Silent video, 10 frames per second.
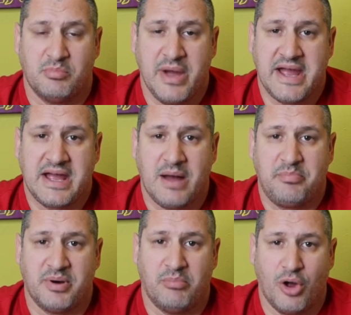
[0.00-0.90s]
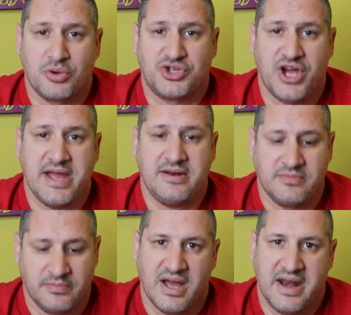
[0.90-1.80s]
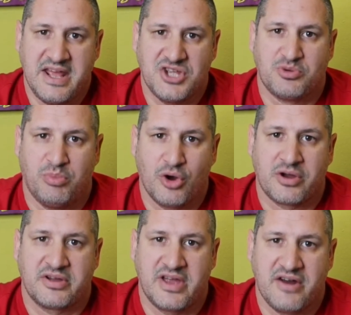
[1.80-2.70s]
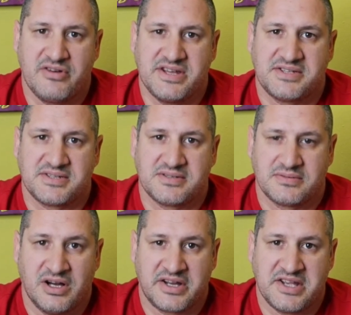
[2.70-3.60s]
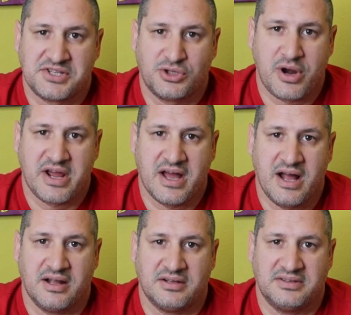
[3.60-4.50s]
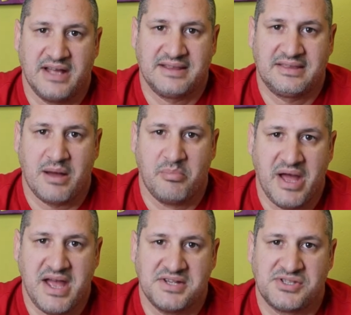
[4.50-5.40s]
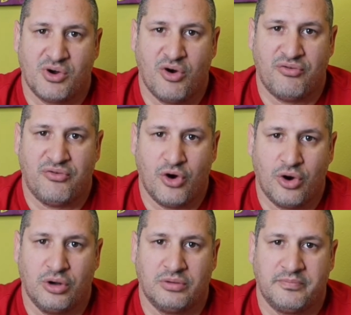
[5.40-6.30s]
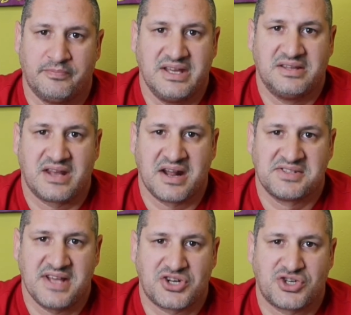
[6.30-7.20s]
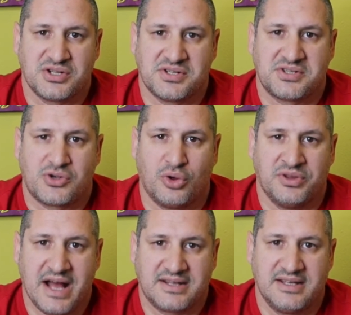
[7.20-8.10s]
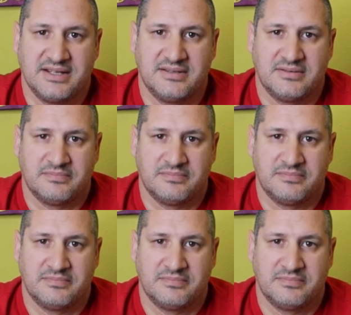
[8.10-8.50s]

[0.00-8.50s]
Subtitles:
make up a blockchain and each block carries a historical database of all the transactions conducted